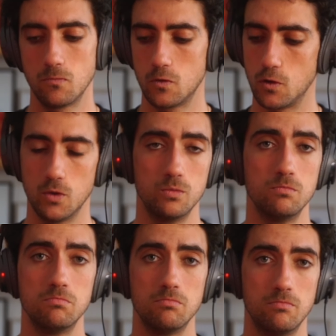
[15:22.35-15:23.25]
So
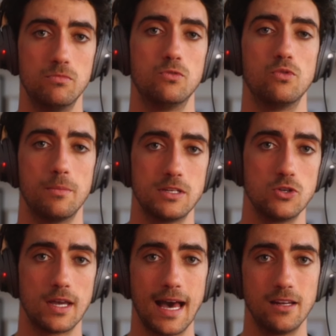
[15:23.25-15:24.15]
do the best you
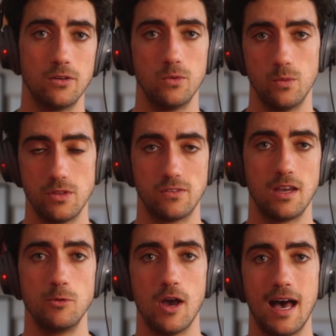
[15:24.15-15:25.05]
can with the
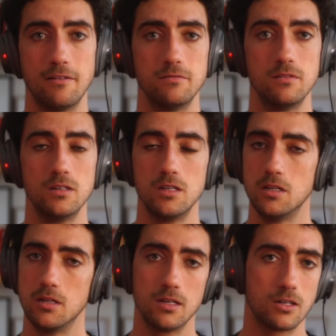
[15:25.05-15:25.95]
time you have,
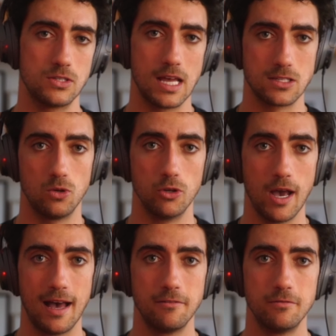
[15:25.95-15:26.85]
because that's all you
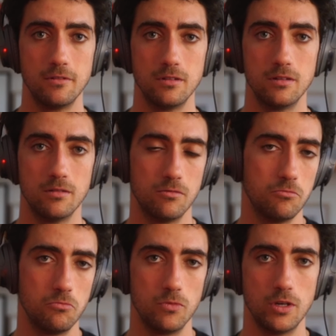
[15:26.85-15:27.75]
have.
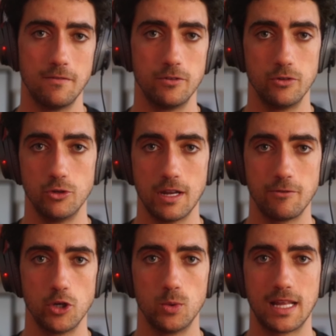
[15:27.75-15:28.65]
You never
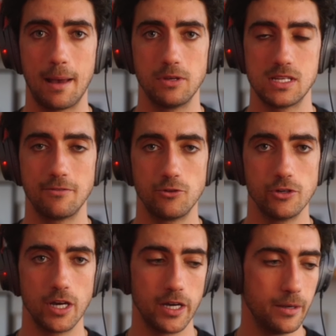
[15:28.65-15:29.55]
know what happens after you
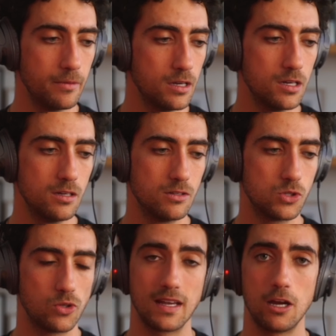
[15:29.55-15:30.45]
die.
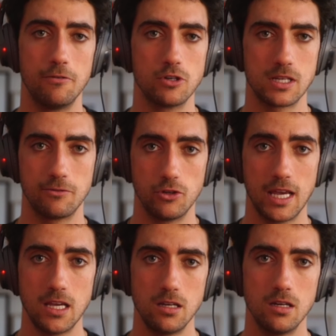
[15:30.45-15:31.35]
So take care of yourself
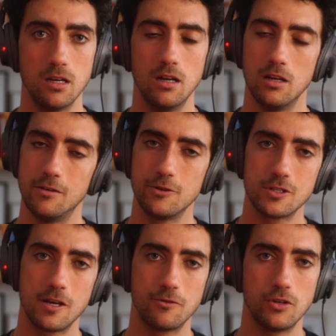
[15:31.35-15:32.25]
today. Love
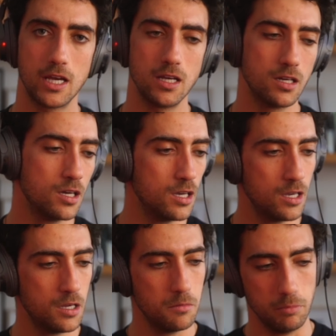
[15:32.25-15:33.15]
yourself today.
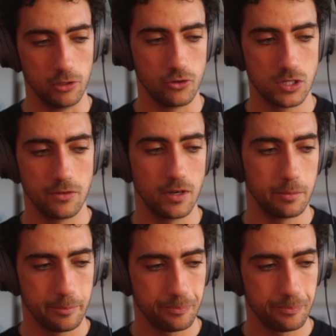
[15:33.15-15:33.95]
Build yourself up.